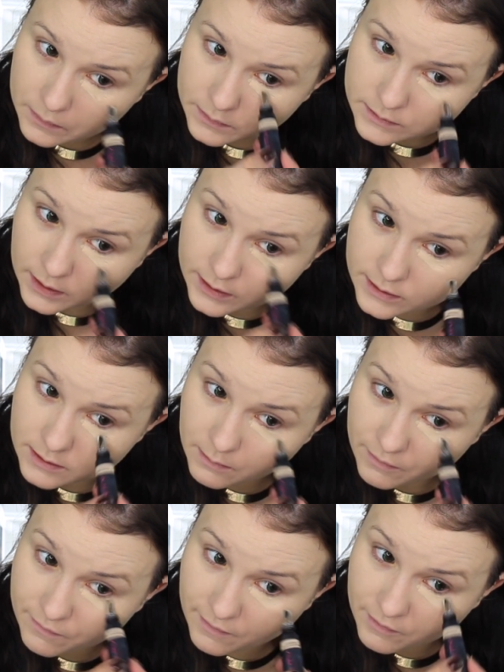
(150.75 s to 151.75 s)
It's honestly
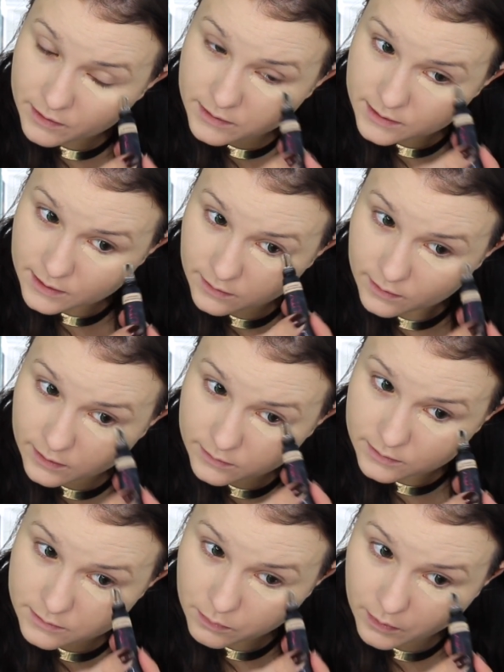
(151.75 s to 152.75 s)
my favorite concealer at
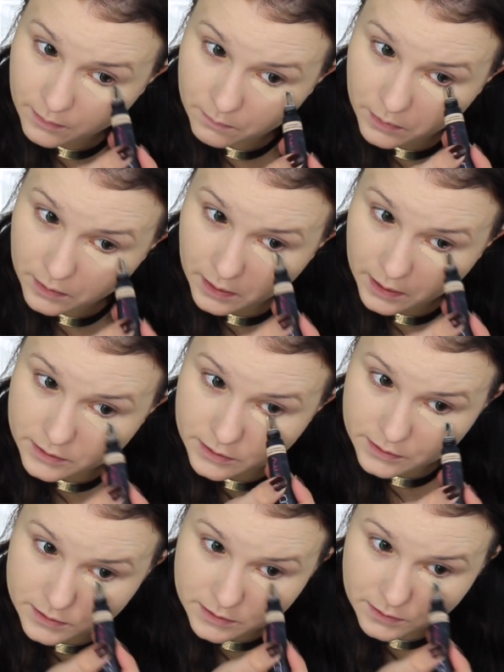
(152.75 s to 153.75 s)
this point, but I
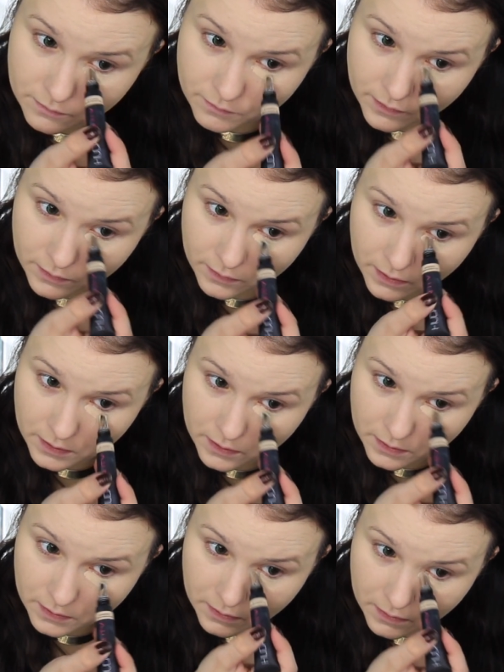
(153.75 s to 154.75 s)
just feel like
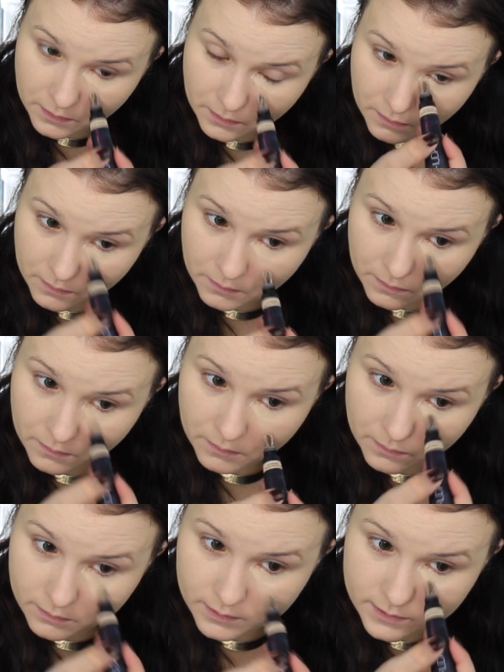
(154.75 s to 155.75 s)

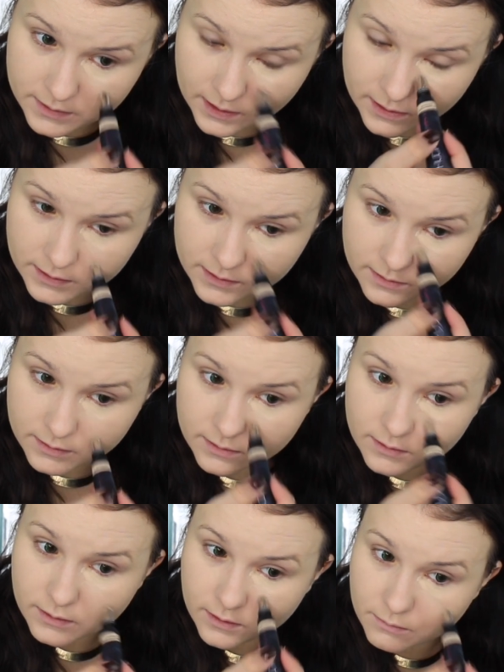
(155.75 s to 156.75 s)
the scent
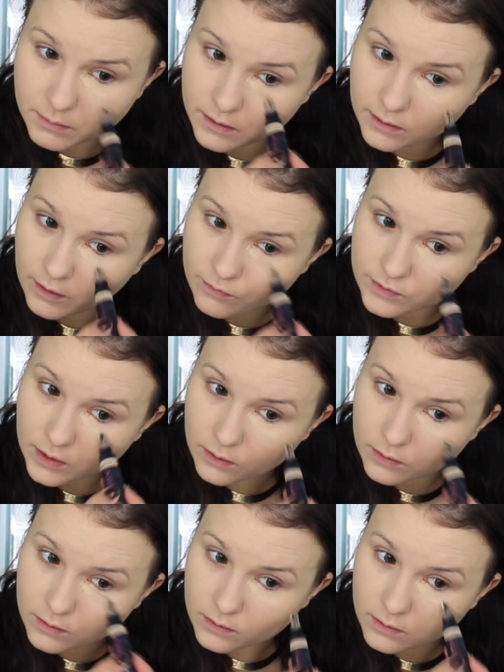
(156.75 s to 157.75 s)
could have been left
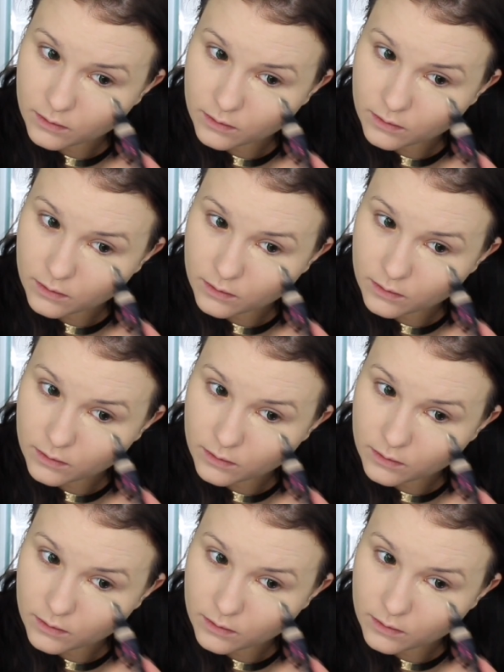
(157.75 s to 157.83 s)
out.